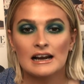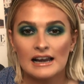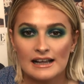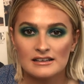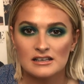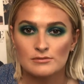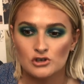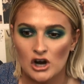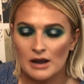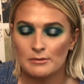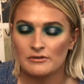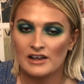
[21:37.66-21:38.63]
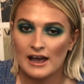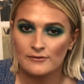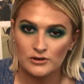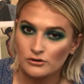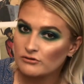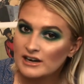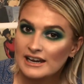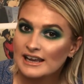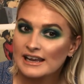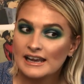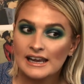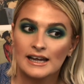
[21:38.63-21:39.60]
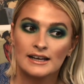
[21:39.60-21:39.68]
Click subscribe if you haven't
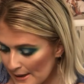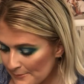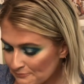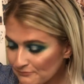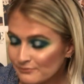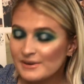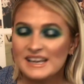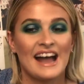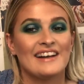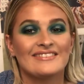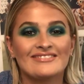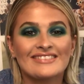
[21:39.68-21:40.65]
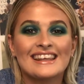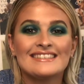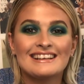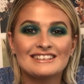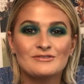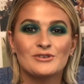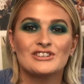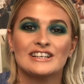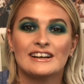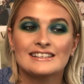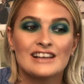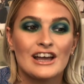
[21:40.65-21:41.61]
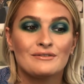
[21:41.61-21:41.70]
already. Um, but yeah, thanks for watching
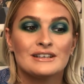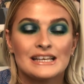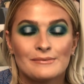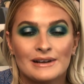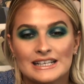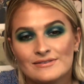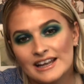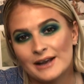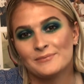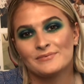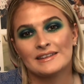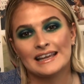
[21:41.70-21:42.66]
guys, I hope you see you in my next video.